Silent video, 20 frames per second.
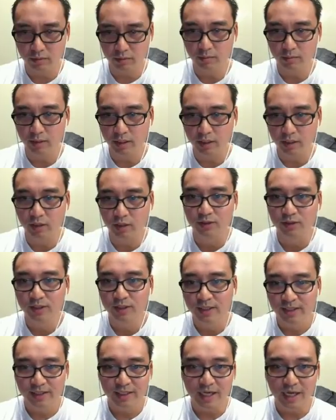email.
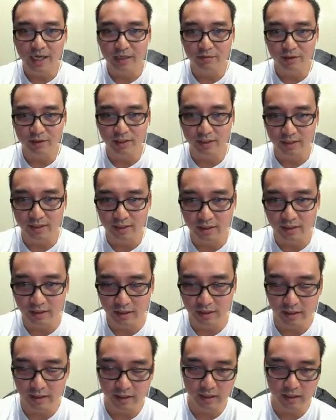Obviously,
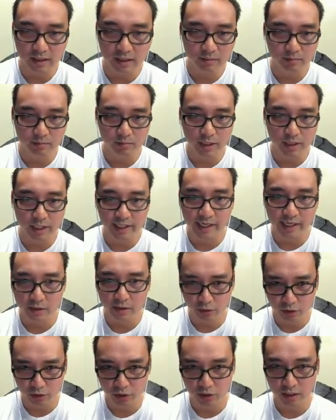like by now
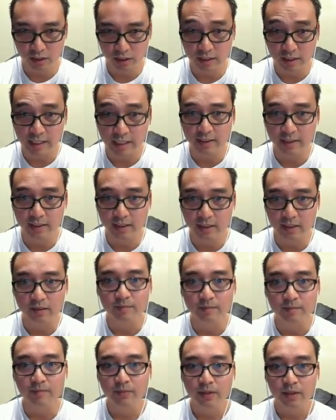you should get the idea.